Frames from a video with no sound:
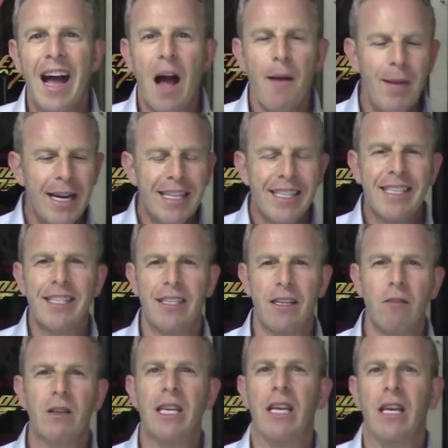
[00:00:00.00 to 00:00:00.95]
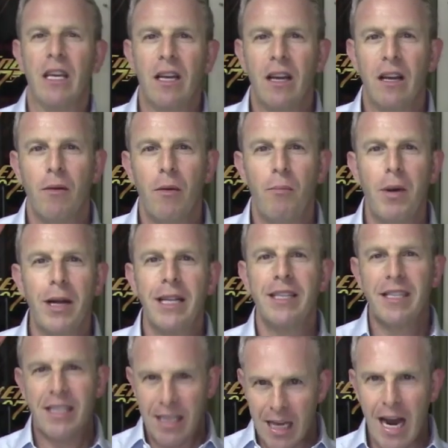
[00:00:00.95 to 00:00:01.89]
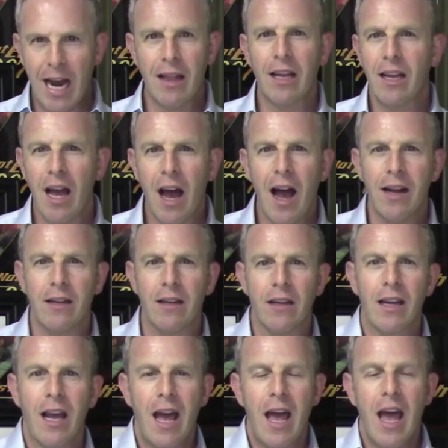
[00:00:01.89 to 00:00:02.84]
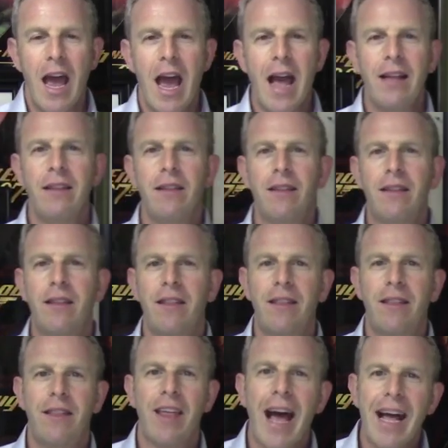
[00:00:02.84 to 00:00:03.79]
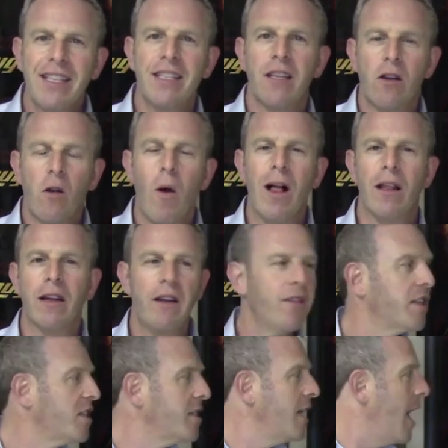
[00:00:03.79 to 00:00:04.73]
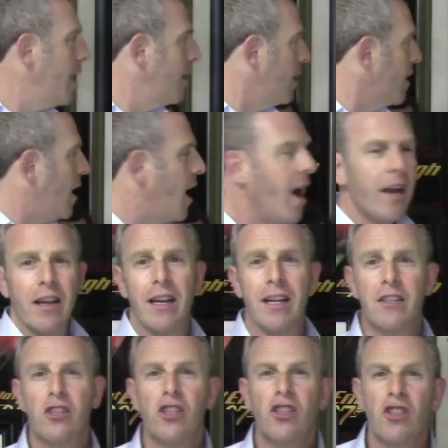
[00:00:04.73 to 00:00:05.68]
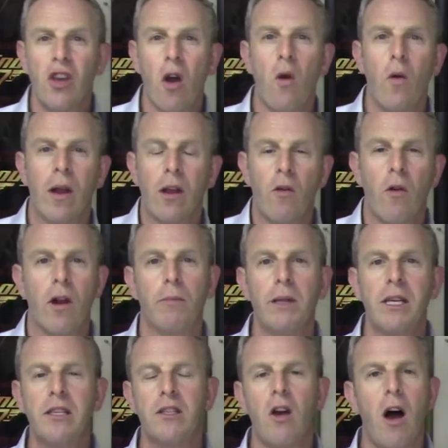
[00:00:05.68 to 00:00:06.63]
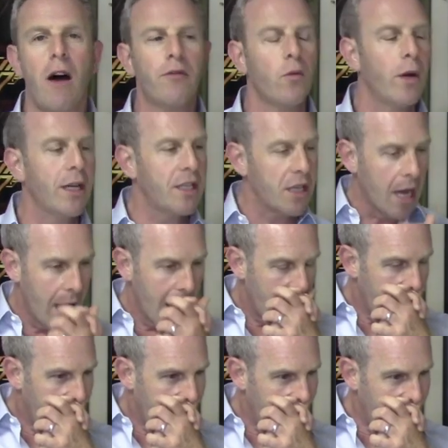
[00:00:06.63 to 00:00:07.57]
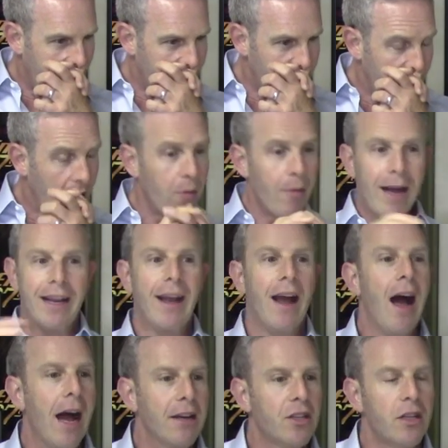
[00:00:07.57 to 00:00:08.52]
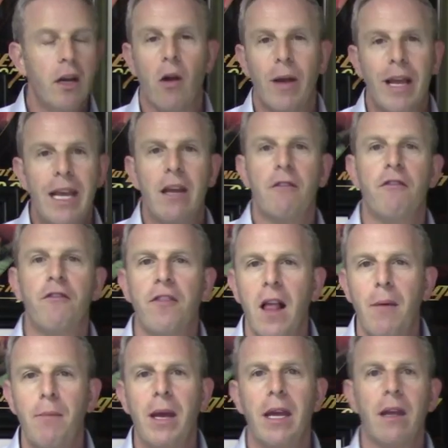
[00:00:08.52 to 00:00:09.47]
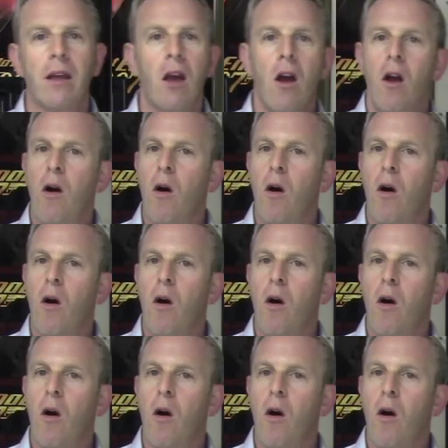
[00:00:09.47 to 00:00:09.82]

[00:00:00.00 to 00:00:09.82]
I mean, it's silky, but it's Sea Island cotton. And that's the quality of the Sea Island cotton. It's so incredibly soft, which, uh, oh my gosh, you know, Ian Fleming,